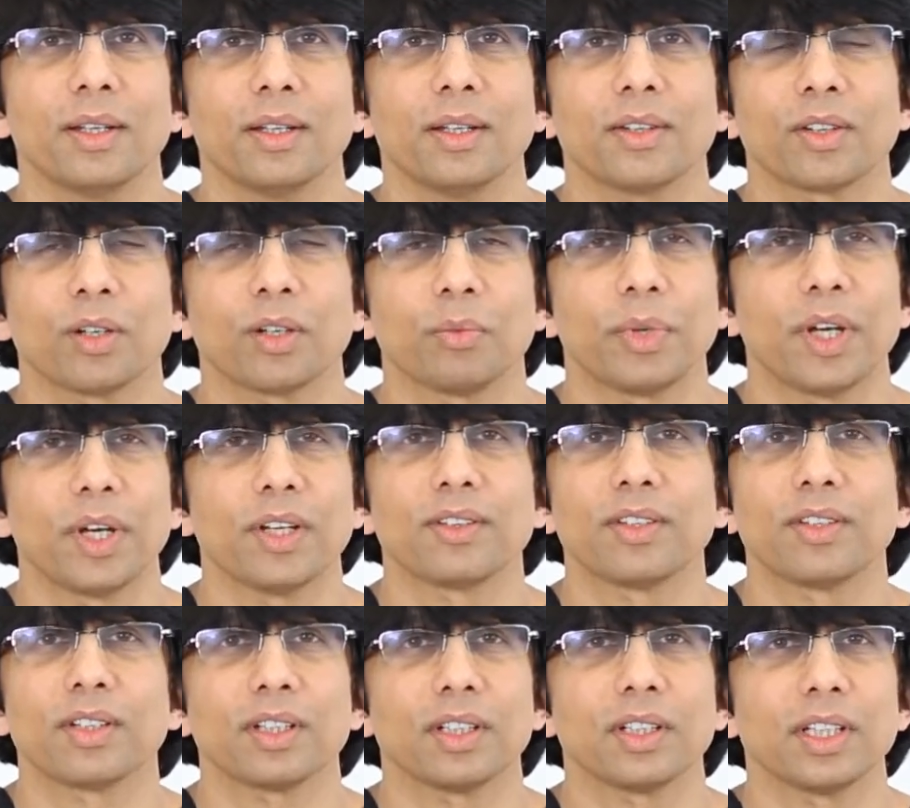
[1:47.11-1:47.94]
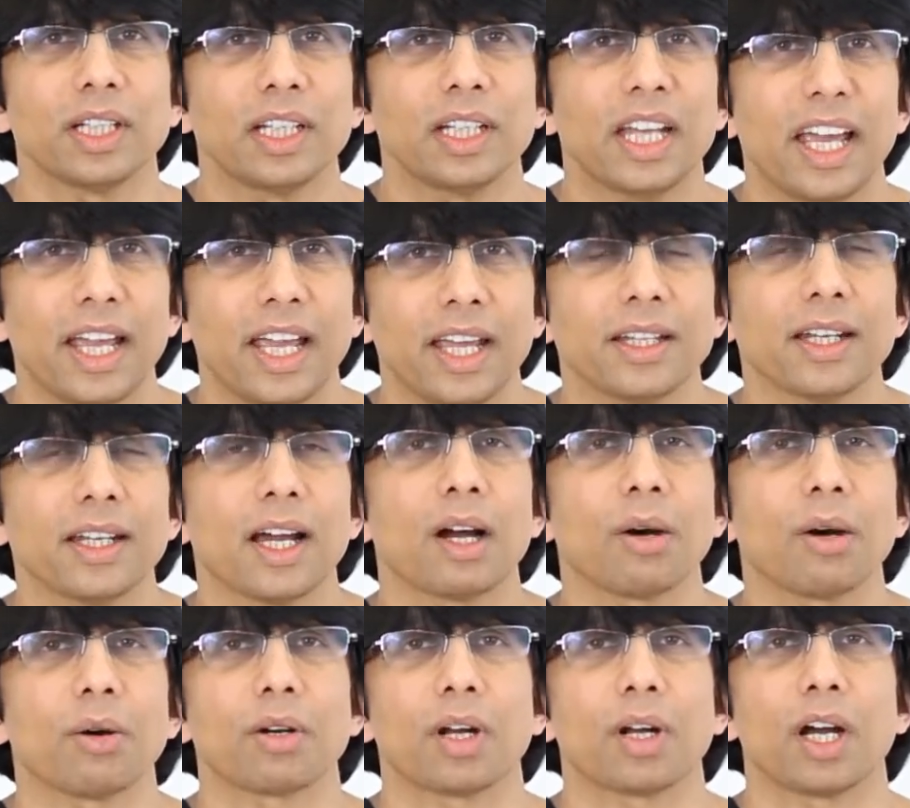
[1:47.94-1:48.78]
So basically an eight
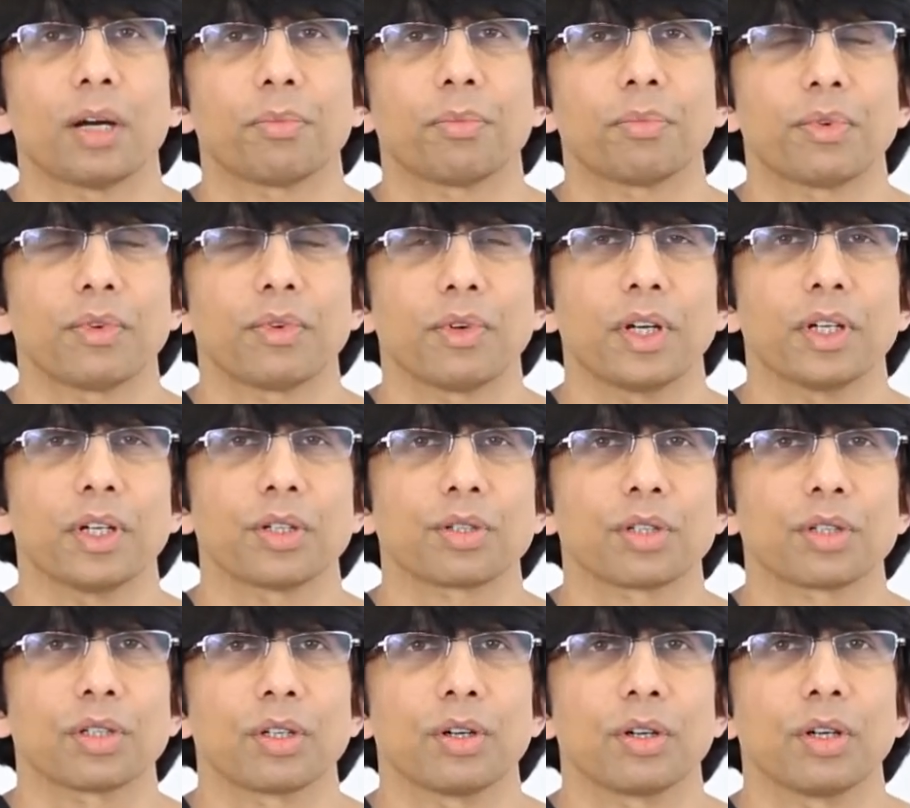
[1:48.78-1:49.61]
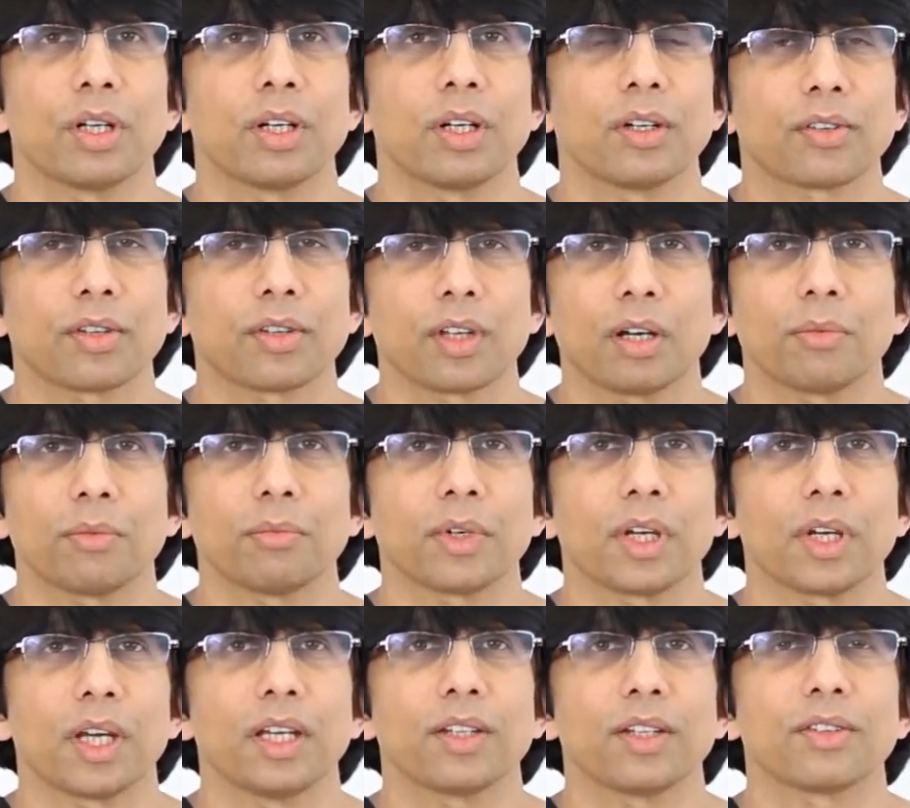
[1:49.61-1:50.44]
hour operation, or in
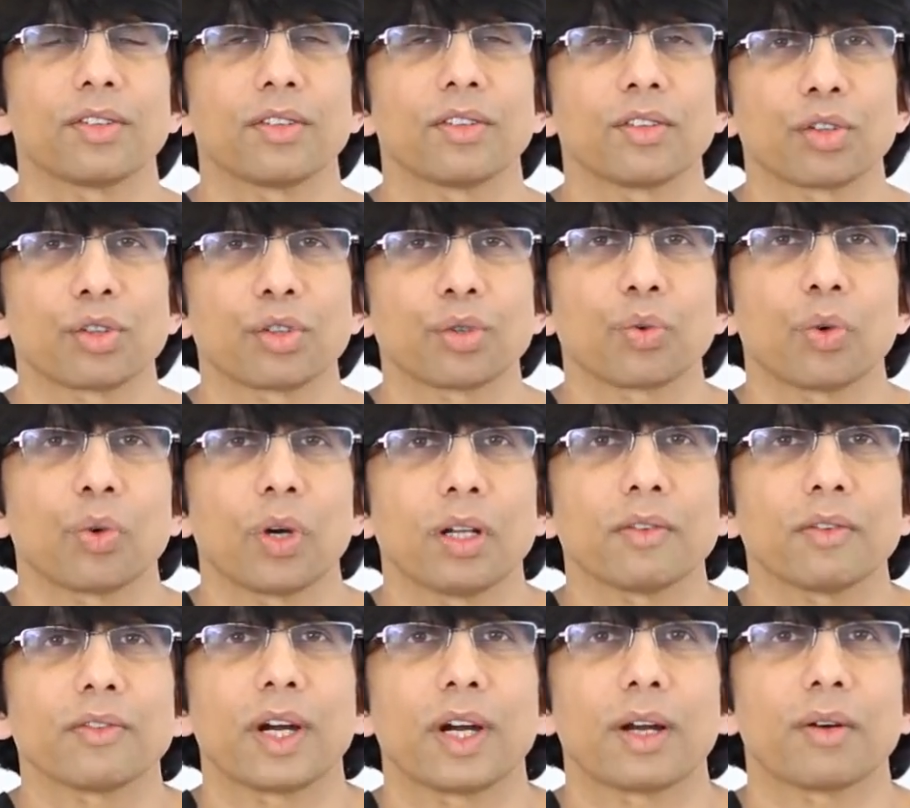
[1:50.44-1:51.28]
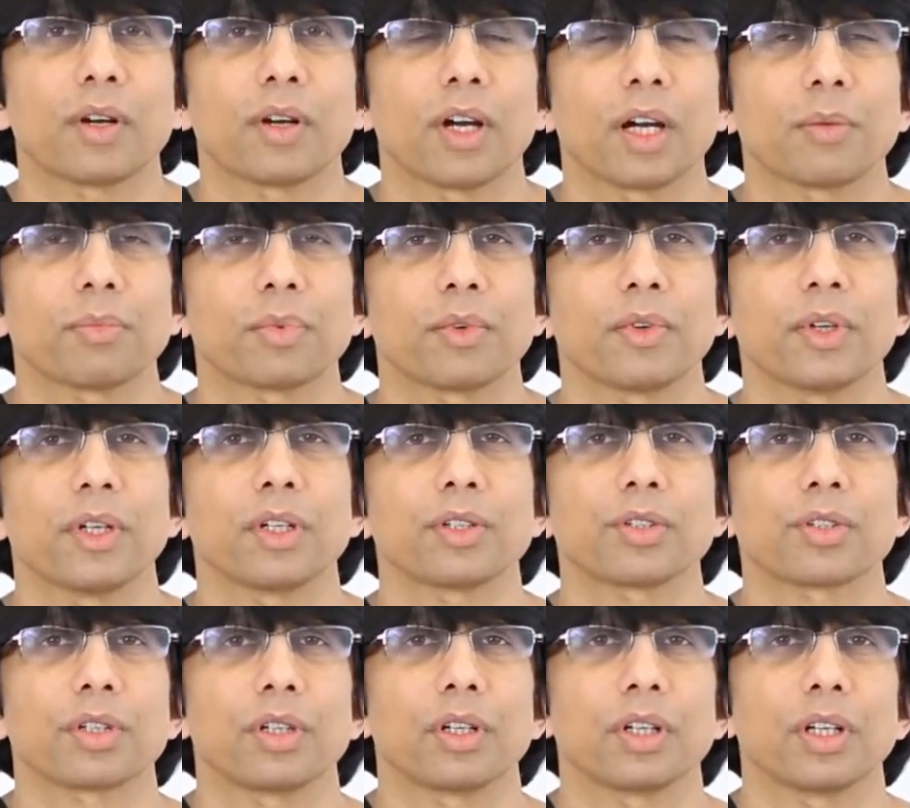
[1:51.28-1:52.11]
some cases a twelve hour
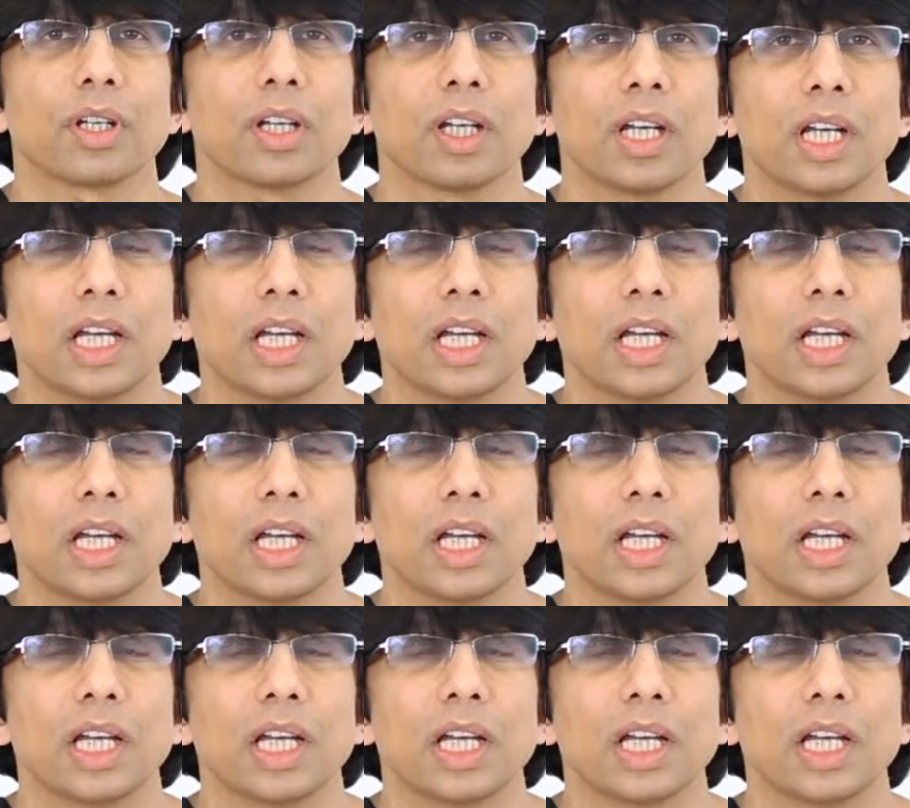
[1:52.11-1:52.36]
operation.